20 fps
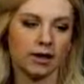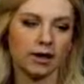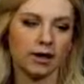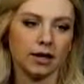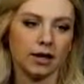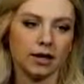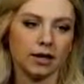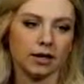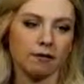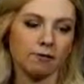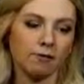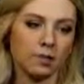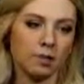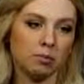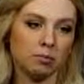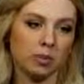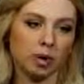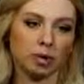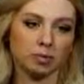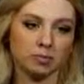if we
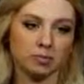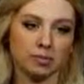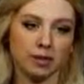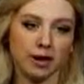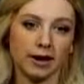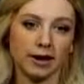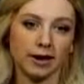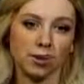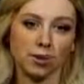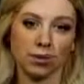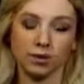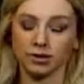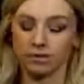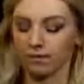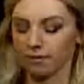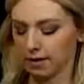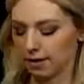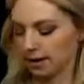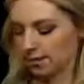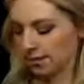multiply or
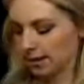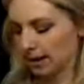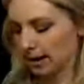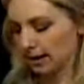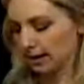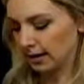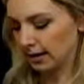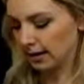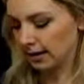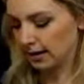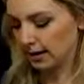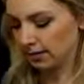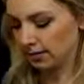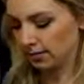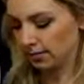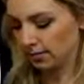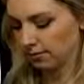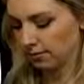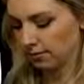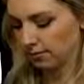divide by
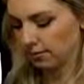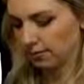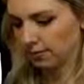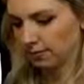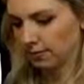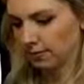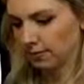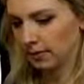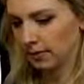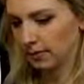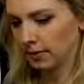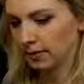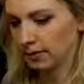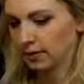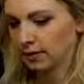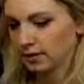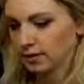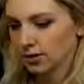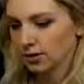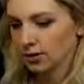negative.
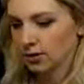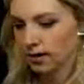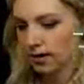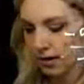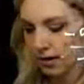So that